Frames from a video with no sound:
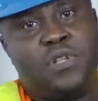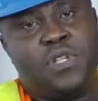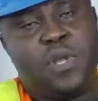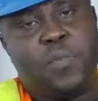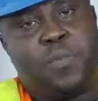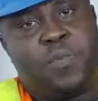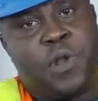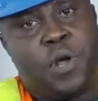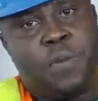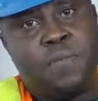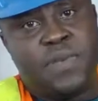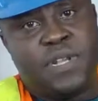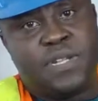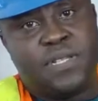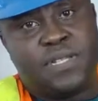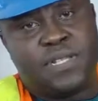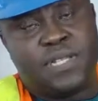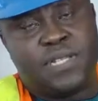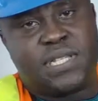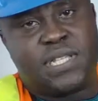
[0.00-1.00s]
the plumbing
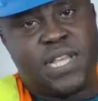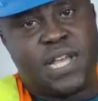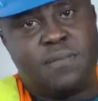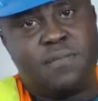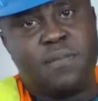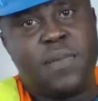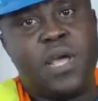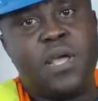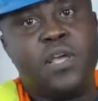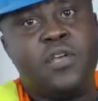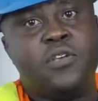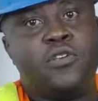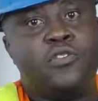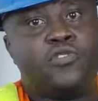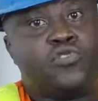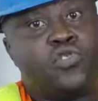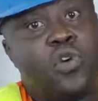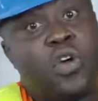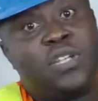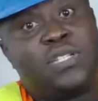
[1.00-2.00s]
system
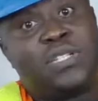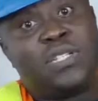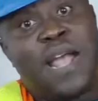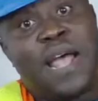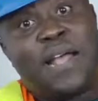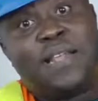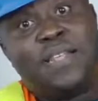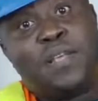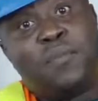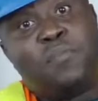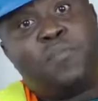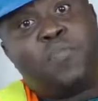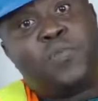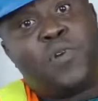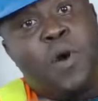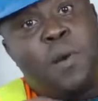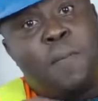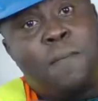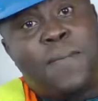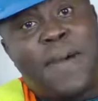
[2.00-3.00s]
such that the
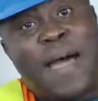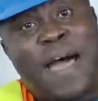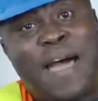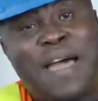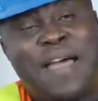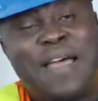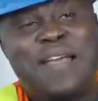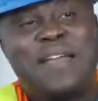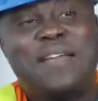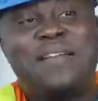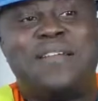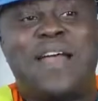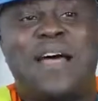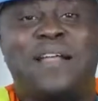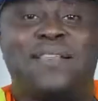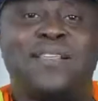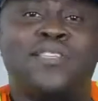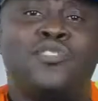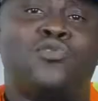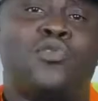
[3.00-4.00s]
plumber
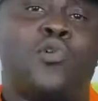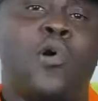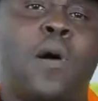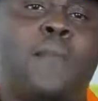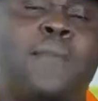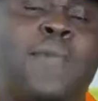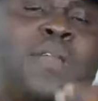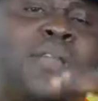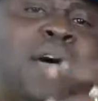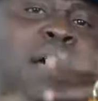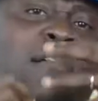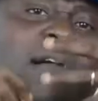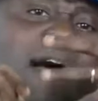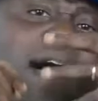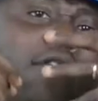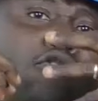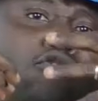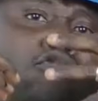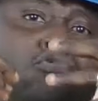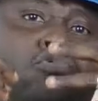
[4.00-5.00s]
that is coming
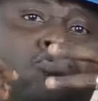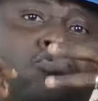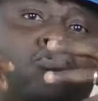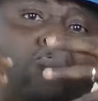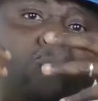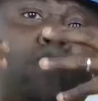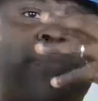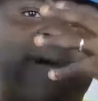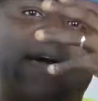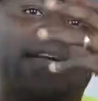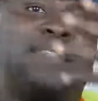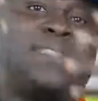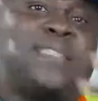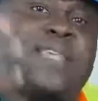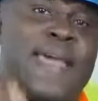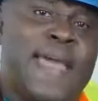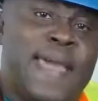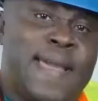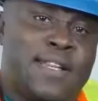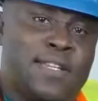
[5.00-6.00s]
around to
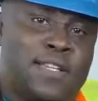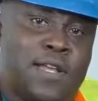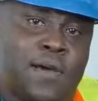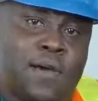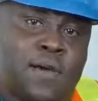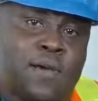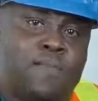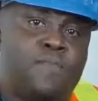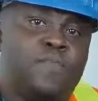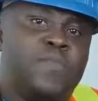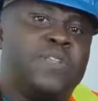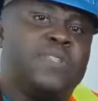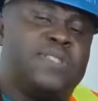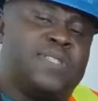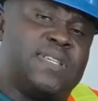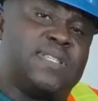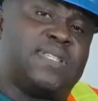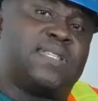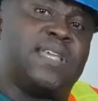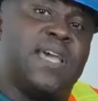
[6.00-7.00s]
maintain the
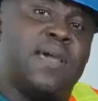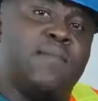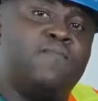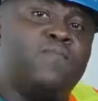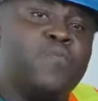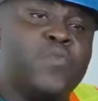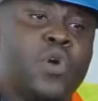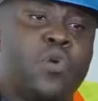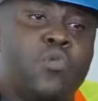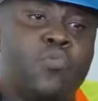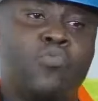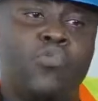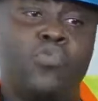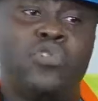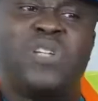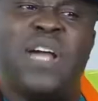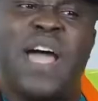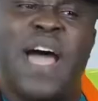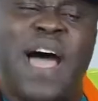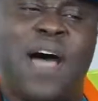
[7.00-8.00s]
system
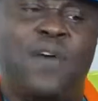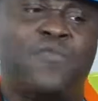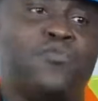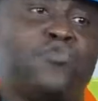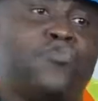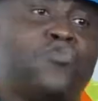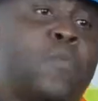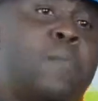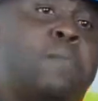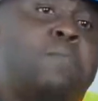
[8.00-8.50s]
would have to